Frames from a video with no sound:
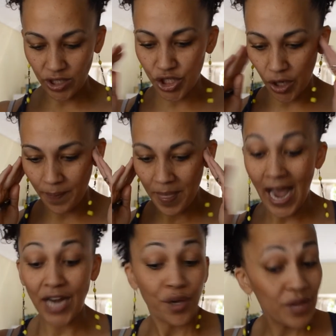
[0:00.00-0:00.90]
So I
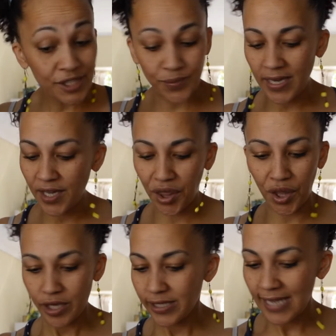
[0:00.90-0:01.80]
know this week,
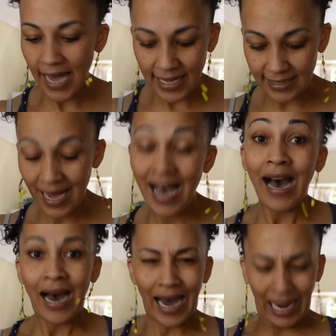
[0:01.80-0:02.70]
Thursdays,
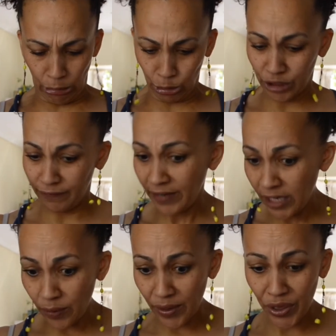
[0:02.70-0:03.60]
I launch a
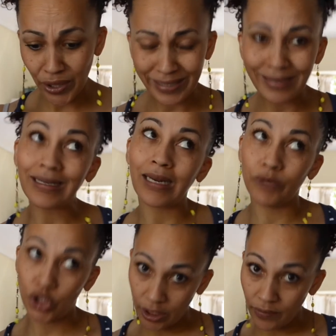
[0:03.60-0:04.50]
video on Thursdays, and I'm
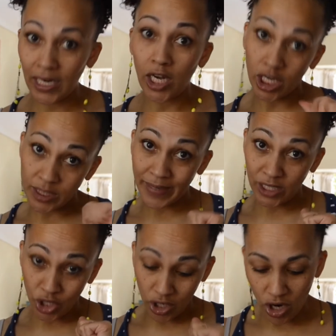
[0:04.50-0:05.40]
generally
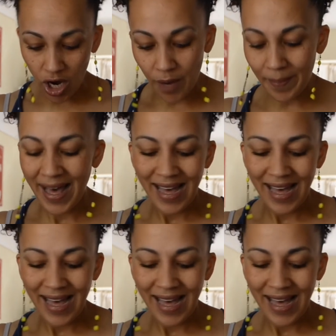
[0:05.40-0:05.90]
lastminute.com.